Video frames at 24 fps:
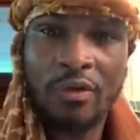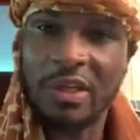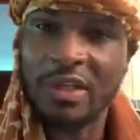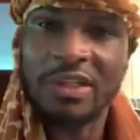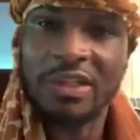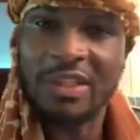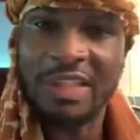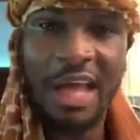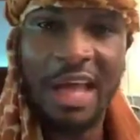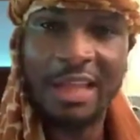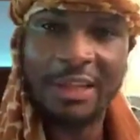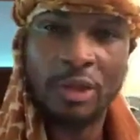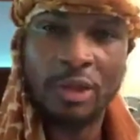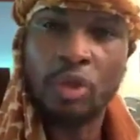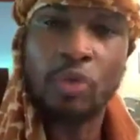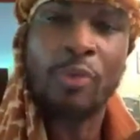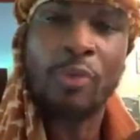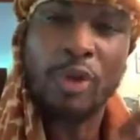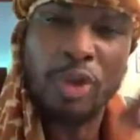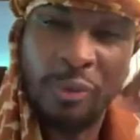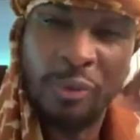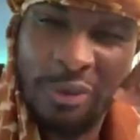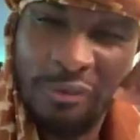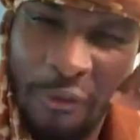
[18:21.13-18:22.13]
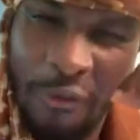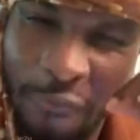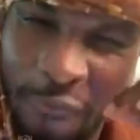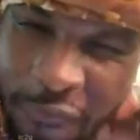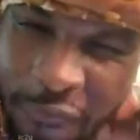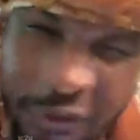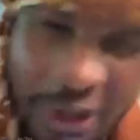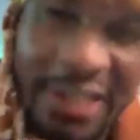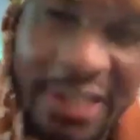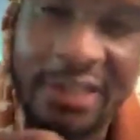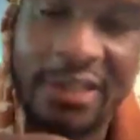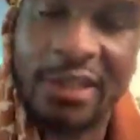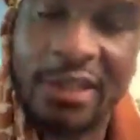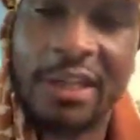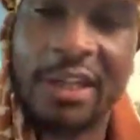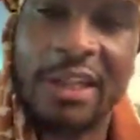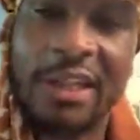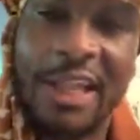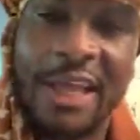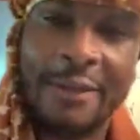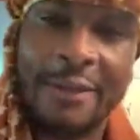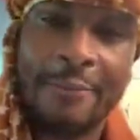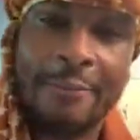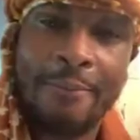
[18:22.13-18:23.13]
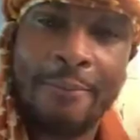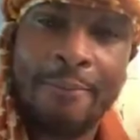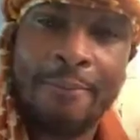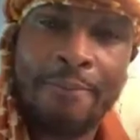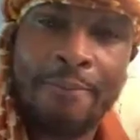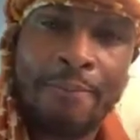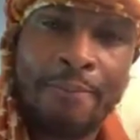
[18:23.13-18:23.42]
this knowledge. You're supposed to be reflecting the light,